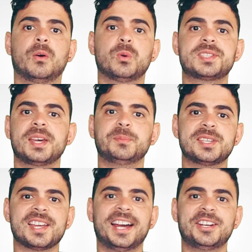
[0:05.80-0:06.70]
What's up,
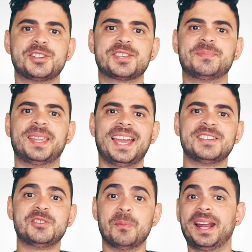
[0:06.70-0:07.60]
designers?
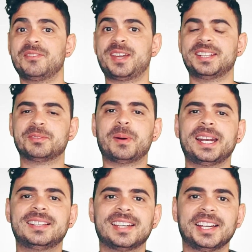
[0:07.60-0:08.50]
As you might have gathered
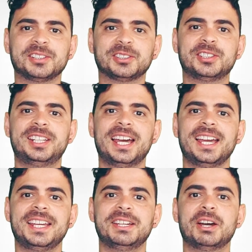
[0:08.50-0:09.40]
by the title,
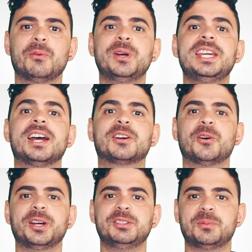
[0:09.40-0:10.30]
today we are
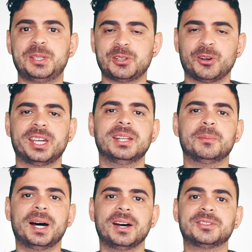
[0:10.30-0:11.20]
going to be talking
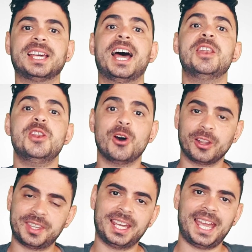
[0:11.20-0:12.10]
about
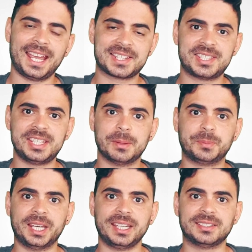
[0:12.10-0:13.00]
another XD
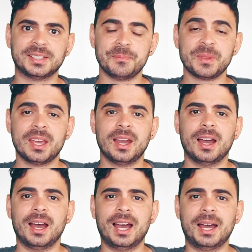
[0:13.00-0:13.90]
update.
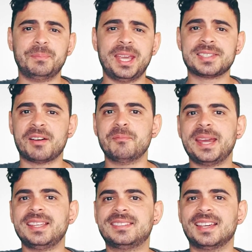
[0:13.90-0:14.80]
As I've
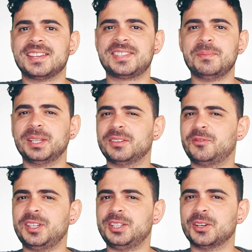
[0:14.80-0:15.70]
made a similar
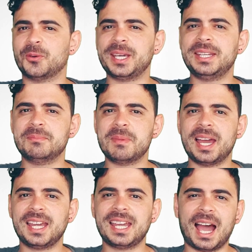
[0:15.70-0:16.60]
video in
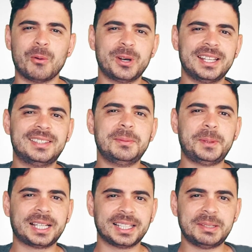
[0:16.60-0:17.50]
May, I wouldn't
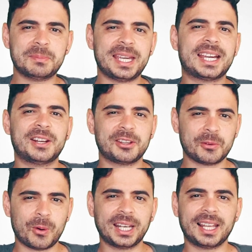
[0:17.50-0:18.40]
typically make another
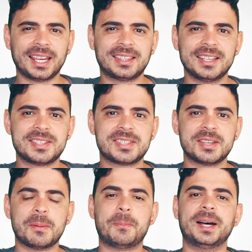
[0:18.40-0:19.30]
one like this,
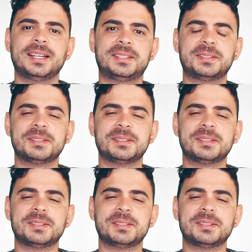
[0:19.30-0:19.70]
but